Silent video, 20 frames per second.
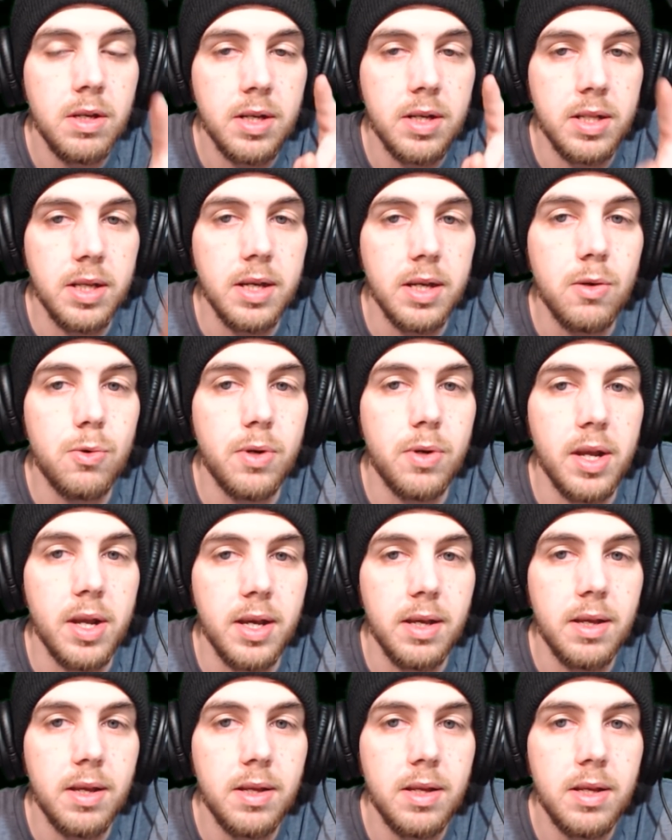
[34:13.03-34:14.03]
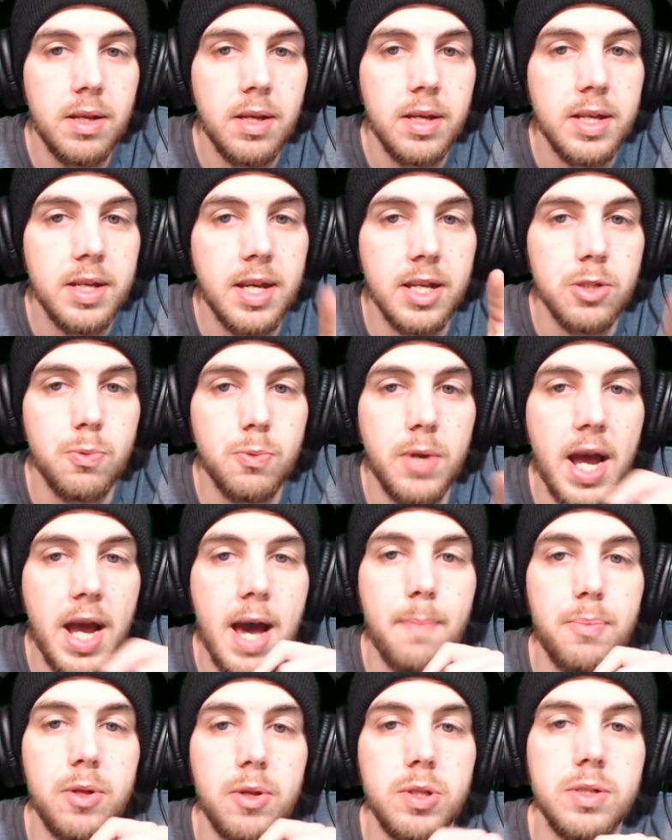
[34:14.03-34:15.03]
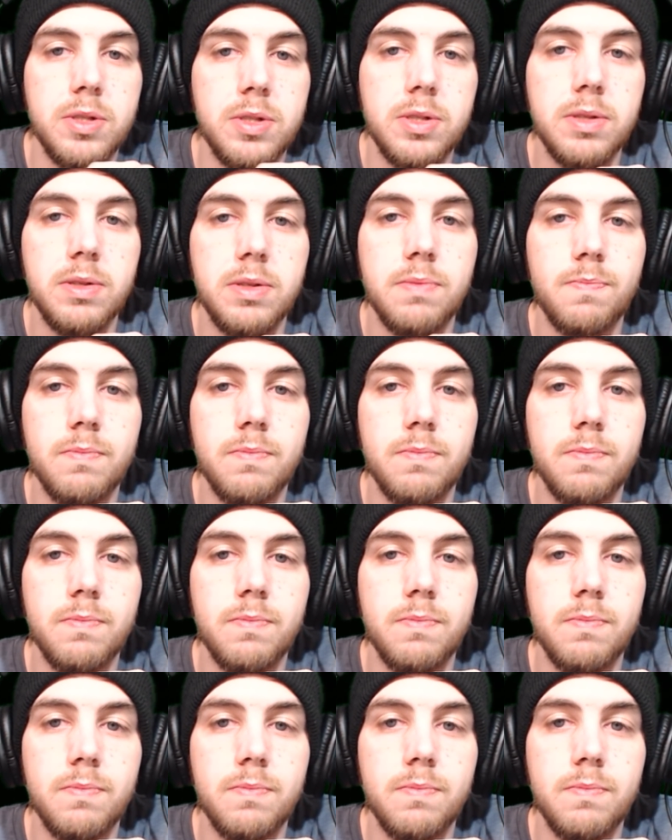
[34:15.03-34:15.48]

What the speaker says: click on it, guess what happens?